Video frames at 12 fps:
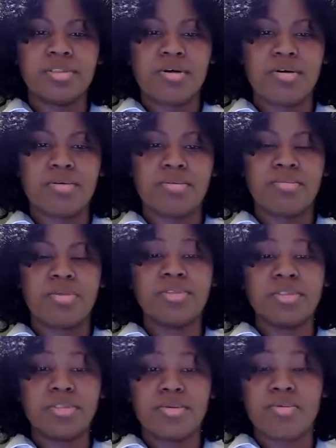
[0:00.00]
So
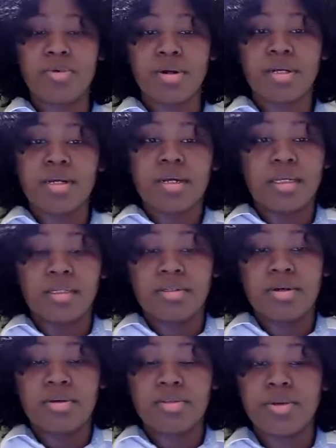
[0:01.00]
most of the work,
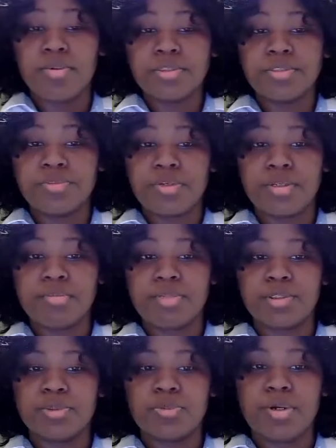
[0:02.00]
there wasn't really
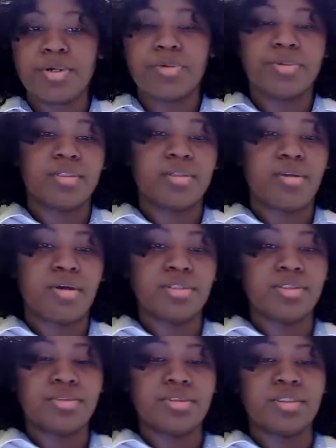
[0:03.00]
much work with the law
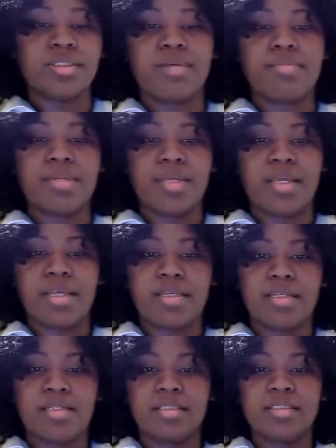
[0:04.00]
students coming
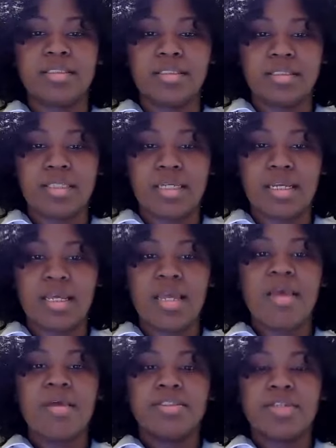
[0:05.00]
in and assisting.
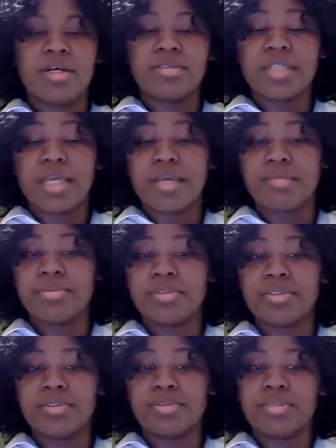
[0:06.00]
So I was able
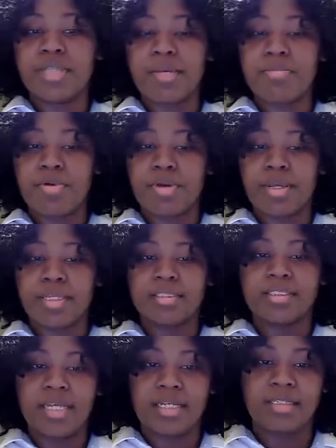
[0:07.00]
to gain more
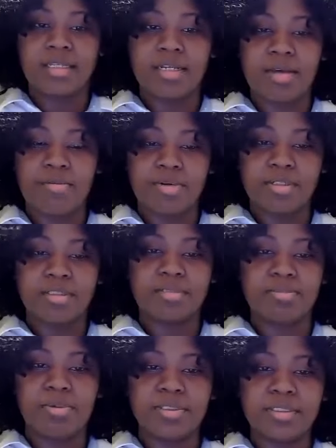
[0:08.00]
insight than I was
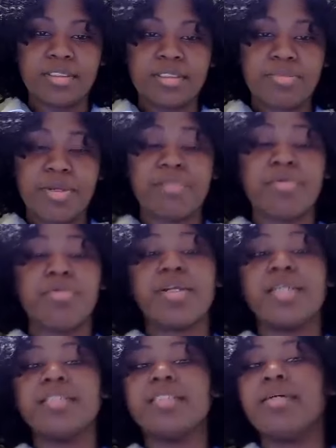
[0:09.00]
participating. But when
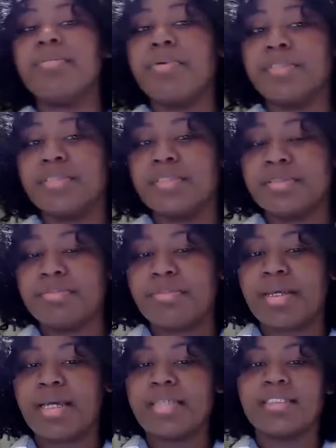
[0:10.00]
I did
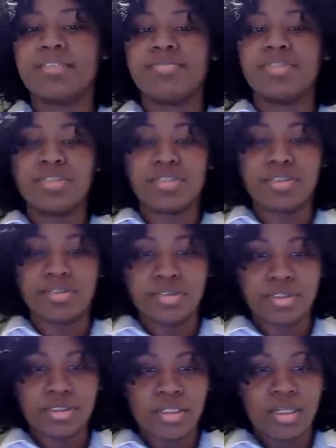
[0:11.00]
participate, I did
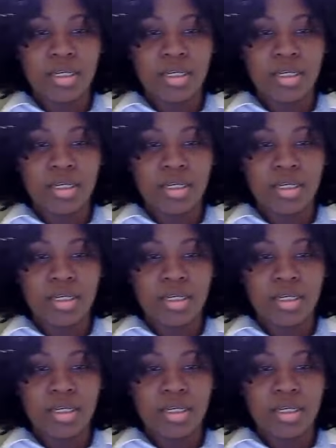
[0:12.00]
research.